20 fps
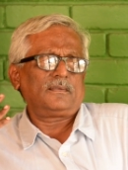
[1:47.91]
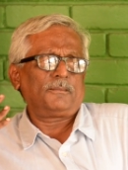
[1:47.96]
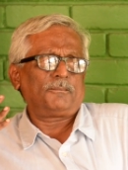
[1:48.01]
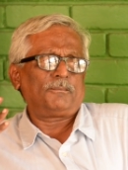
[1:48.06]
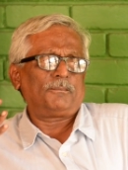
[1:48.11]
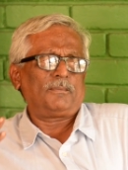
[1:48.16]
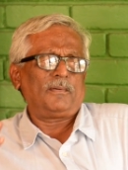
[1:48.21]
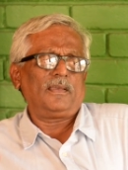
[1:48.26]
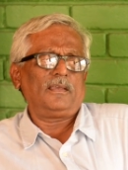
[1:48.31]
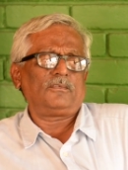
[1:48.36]
The
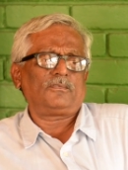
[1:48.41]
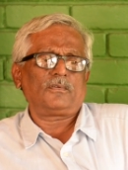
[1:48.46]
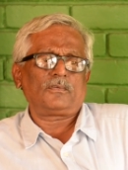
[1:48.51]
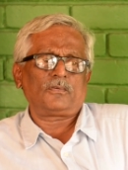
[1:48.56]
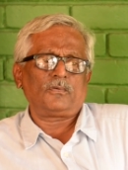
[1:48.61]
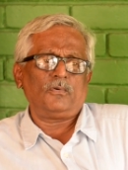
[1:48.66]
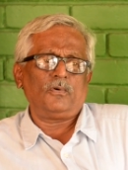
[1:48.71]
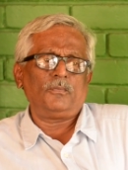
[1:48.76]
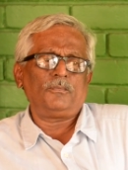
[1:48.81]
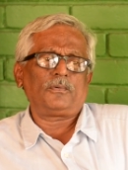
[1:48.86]
place is
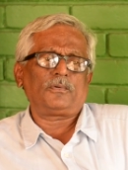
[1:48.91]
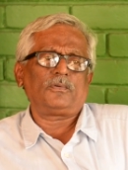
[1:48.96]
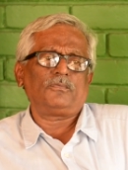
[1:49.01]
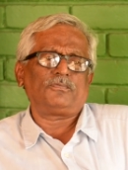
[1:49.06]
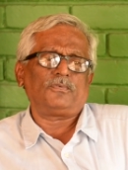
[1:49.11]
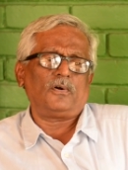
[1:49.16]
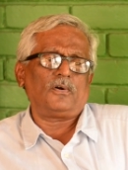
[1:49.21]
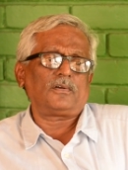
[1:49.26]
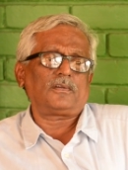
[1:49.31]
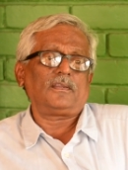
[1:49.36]
home to
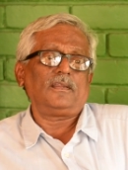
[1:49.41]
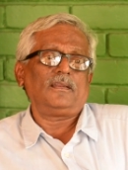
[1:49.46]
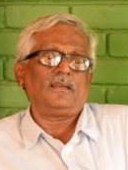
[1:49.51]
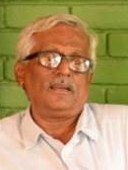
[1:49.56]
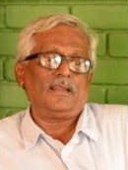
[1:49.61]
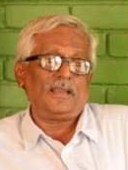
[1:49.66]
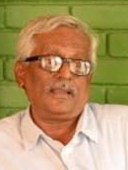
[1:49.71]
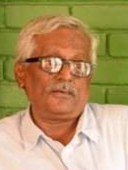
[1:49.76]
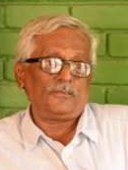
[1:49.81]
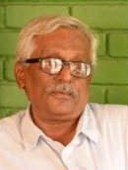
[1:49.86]
14
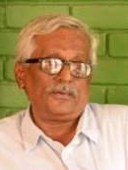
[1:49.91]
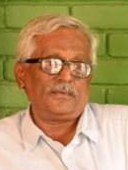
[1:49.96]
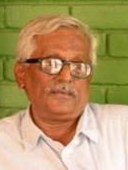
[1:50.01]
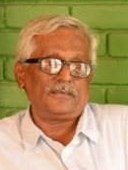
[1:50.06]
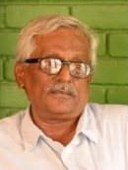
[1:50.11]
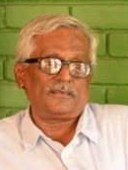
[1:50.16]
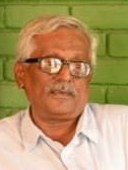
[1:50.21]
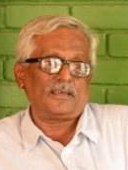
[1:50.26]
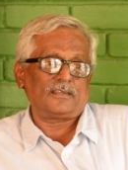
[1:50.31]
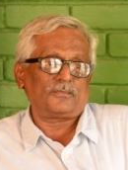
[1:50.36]

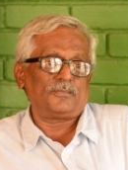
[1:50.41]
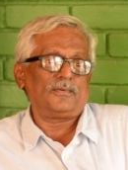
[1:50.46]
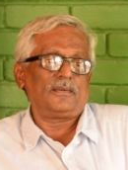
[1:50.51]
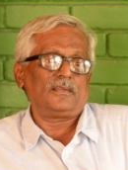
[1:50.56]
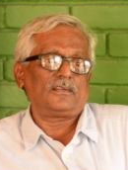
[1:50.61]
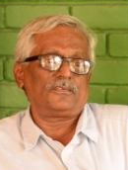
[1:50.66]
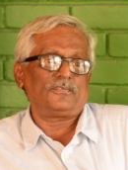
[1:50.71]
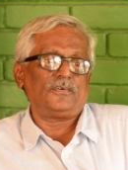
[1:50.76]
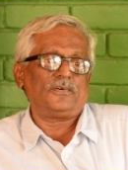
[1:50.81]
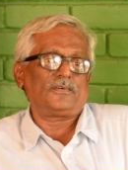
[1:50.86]
languages, as
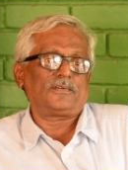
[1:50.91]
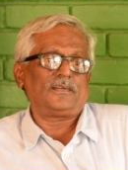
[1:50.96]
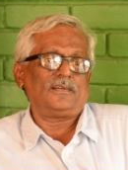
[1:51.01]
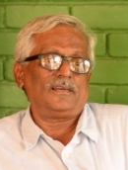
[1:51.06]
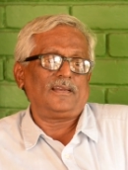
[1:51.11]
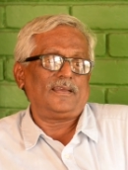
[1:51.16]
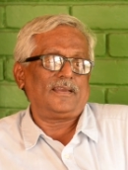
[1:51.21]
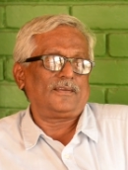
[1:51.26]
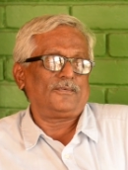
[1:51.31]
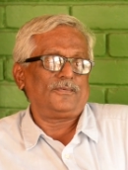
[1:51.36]
many as
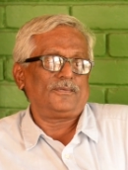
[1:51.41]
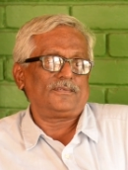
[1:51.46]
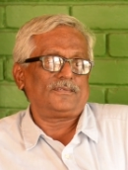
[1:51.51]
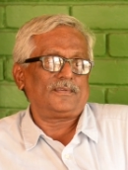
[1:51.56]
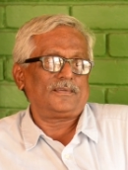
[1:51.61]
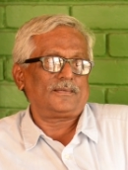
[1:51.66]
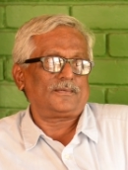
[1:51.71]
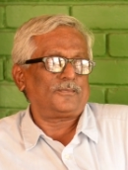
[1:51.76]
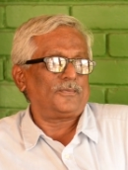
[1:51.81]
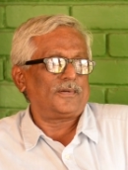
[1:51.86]
14 languages
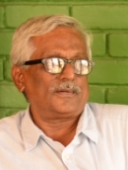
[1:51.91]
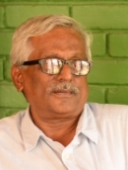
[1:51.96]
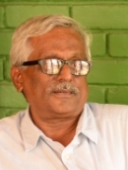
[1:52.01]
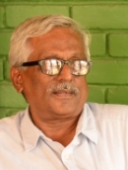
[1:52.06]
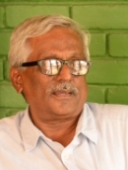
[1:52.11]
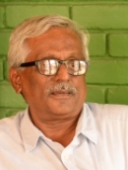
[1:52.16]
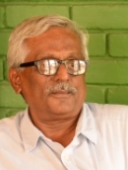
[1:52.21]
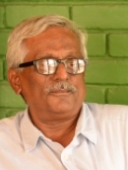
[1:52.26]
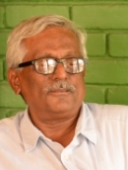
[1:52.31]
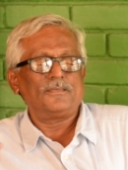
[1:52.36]
are
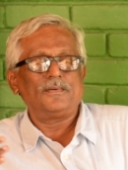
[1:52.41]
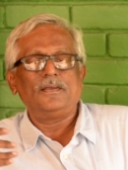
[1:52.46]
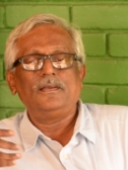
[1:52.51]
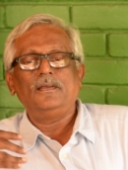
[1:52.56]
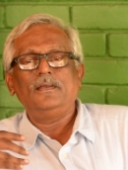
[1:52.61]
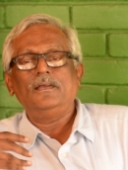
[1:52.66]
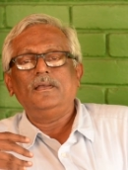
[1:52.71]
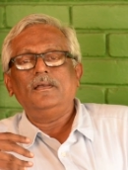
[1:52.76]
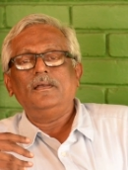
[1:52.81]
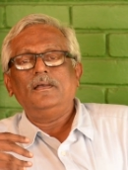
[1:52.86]

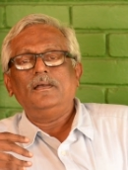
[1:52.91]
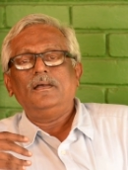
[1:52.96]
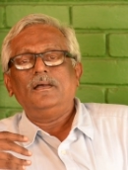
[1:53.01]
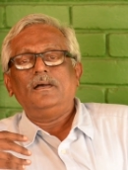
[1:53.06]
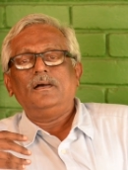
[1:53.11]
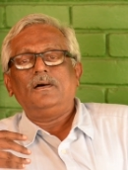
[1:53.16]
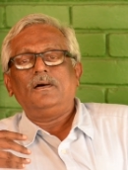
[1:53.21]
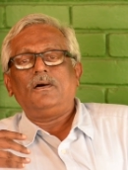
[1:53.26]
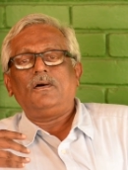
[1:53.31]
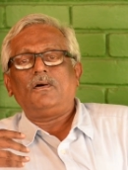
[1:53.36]

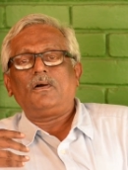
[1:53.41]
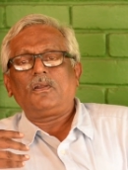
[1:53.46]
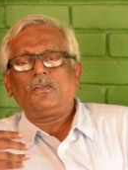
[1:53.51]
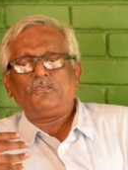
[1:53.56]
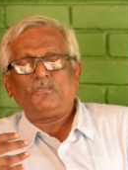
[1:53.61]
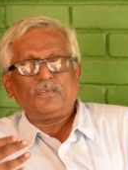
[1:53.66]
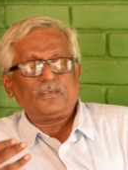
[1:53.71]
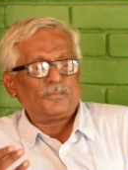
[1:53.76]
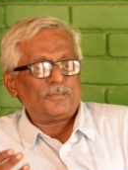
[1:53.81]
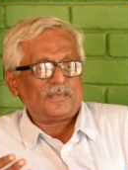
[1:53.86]
home. All
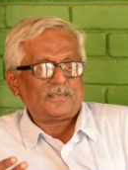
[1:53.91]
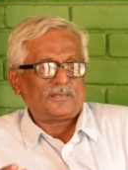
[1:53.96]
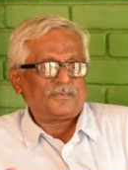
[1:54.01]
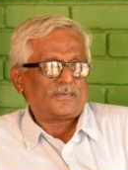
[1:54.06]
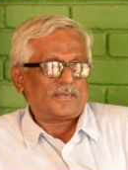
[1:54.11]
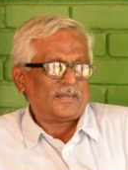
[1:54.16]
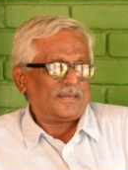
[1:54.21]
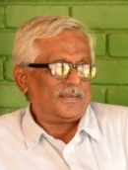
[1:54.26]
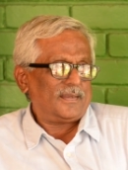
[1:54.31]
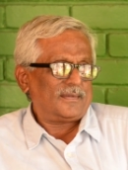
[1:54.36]
of it must
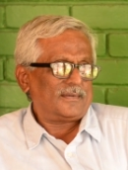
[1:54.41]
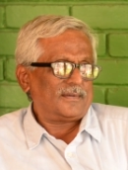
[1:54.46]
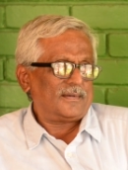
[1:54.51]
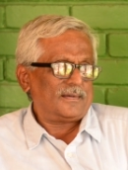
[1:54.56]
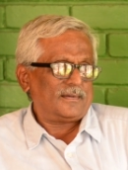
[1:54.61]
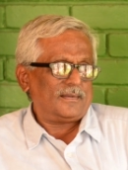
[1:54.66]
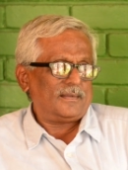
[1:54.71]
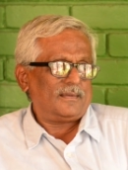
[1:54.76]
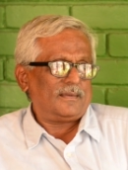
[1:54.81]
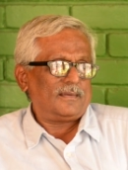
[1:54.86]
have
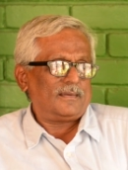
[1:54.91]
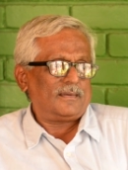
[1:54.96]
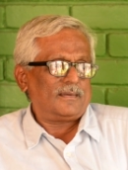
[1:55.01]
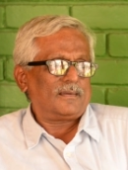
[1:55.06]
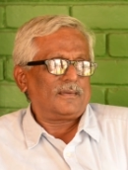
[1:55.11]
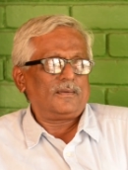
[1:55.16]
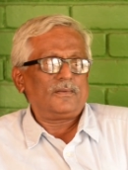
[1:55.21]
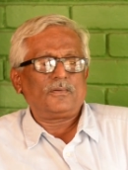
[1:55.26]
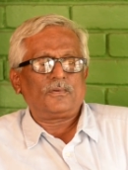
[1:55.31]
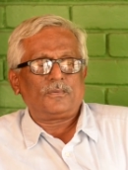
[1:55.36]
created,
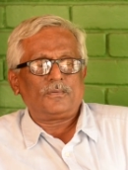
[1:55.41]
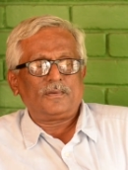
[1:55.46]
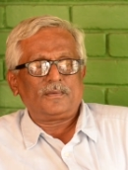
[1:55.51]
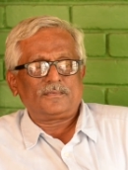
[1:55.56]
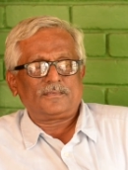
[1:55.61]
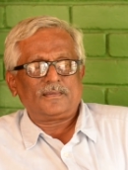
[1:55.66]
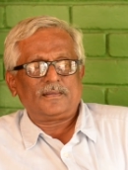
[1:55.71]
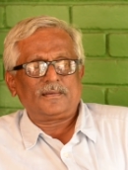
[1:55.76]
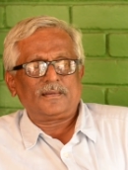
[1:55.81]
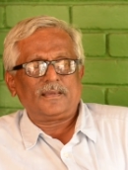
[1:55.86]
a
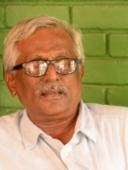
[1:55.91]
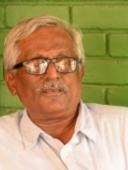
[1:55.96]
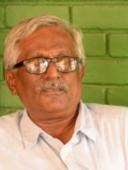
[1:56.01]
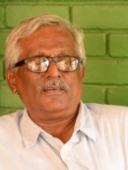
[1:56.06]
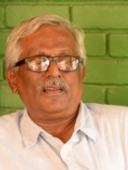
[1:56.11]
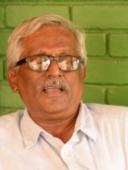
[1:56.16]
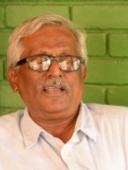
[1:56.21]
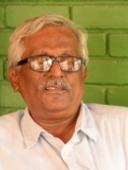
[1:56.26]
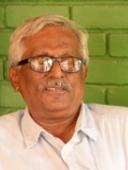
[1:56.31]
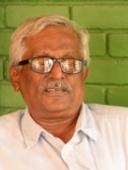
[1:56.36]
certain kind of
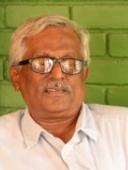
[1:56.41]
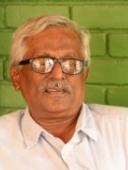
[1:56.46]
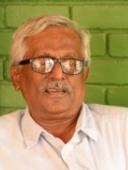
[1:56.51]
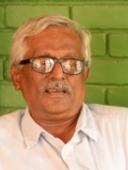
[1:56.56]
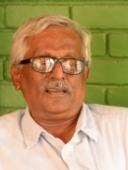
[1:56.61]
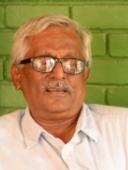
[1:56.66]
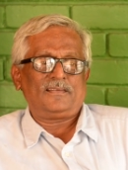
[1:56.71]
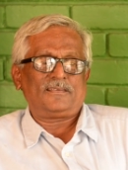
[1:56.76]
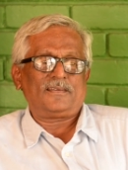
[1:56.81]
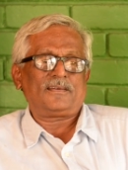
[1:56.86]

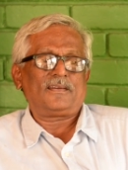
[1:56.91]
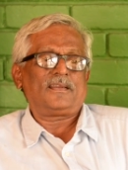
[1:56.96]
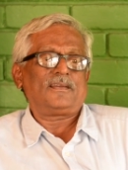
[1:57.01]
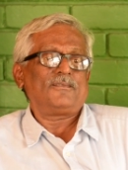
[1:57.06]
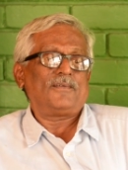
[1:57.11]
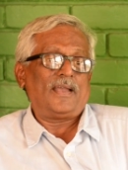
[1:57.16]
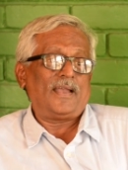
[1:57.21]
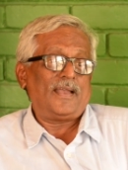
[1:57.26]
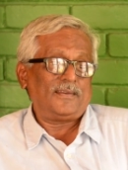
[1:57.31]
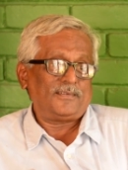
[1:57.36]
lifestyle, a certain kind
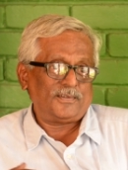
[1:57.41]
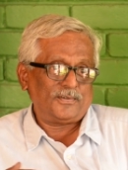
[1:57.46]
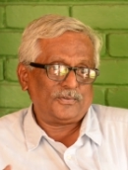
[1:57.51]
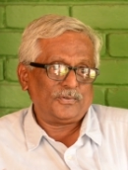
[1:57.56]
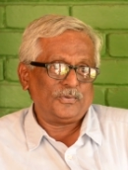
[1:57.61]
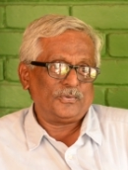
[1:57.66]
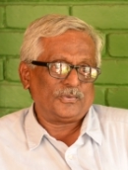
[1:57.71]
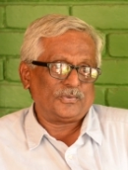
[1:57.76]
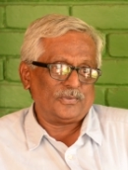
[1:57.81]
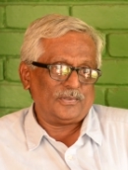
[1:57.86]
of
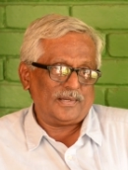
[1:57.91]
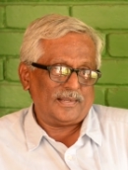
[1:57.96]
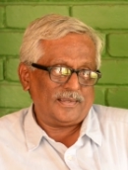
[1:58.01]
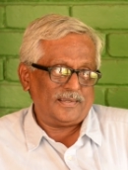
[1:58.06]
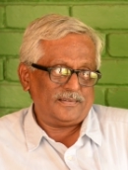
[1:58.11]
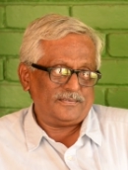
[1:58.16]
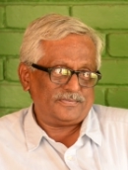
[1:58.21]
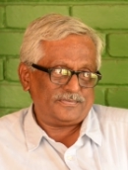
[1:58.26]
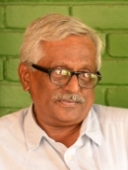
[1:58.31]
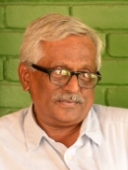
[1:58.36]
attitude to
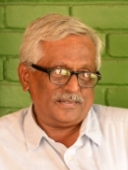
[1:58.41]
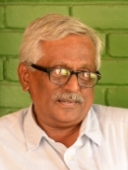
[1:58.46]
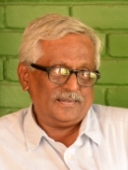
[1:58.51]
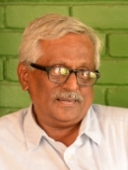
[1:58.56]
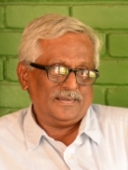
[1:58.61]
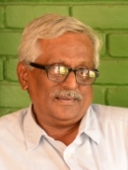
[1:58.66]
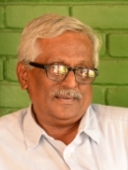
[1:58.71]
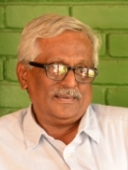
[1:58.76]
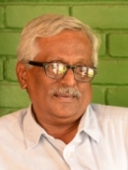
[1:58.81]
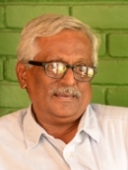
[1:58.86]
life,
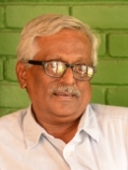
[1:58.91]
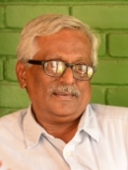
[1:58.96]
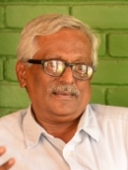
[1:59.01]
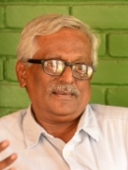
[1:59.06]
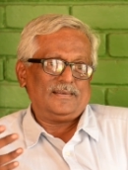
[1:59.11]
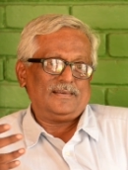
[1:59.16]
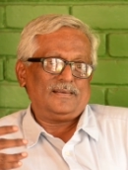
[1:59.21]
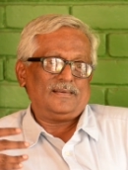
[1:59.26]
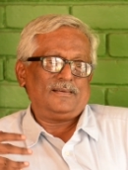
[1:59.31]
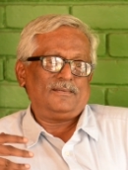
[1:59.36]

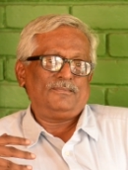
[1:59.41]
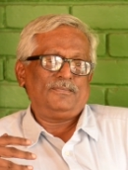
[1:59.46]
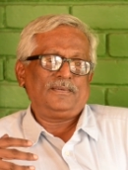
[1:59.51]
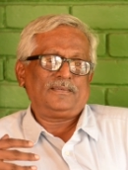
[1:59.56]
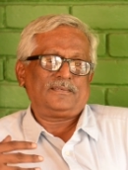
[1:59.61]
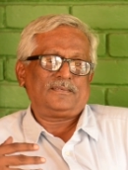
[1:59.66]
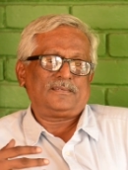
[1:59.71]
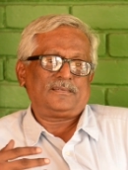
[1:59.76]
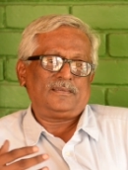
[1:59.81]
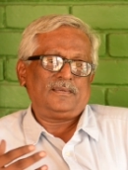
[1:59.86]

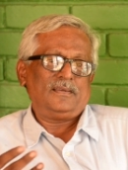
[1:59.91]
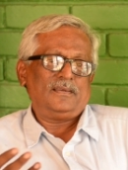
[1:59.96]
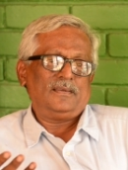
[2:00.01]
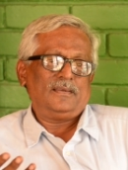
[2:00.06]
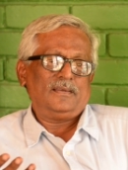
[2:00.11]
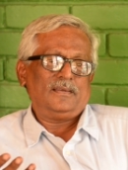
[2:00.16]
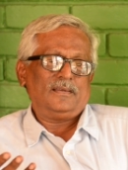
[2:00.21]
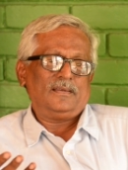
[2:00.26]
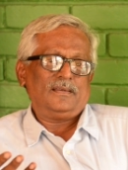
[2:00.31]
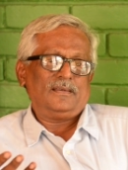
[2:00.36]
which
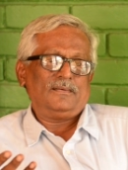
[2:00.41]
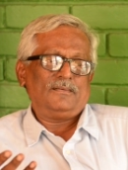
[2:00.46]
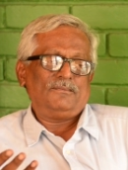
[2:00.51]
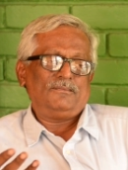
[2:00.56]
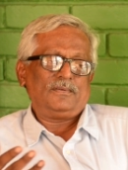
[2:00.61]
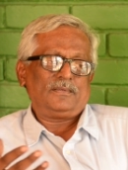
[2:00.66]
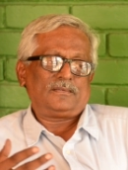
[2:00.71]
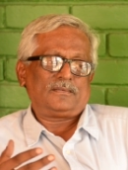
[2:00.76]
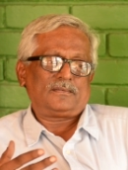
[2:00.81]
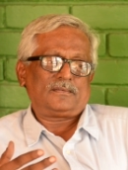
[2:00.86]

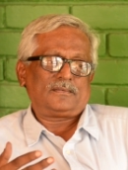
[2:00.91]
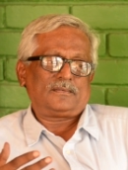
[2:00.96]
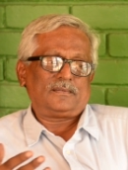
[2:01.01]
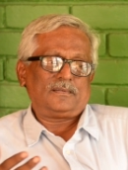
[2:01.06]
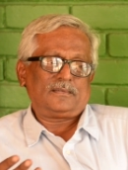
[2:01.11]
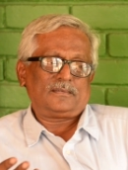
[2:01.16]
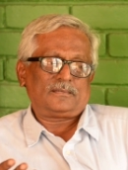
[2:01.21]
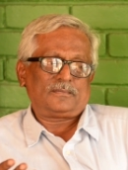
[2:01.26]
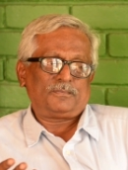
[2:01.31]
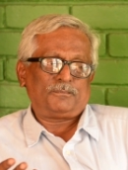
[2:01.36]

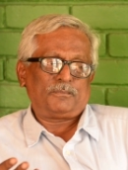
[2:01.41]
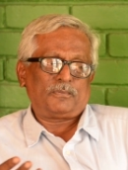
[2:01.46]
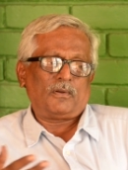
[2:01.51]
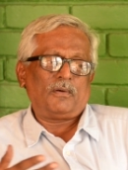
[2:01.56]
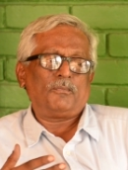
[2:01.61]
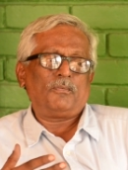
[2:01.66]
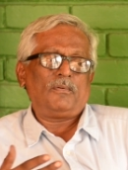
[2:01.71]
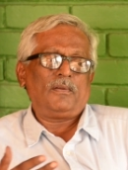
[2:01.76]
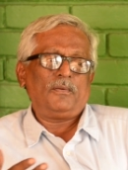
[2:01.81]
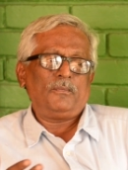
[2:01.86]
is
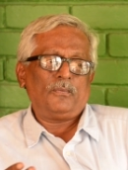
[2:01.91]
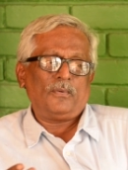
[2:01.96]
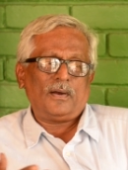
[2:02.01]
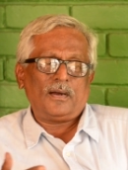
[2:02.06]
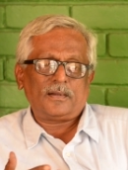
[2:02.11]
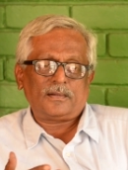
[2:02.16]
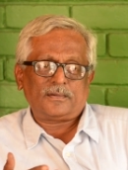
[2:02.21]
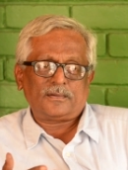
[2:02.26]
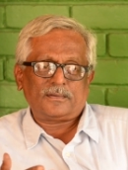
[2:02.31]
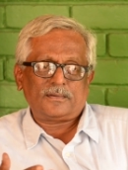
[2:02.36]
probably
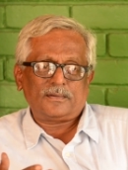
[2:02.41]
what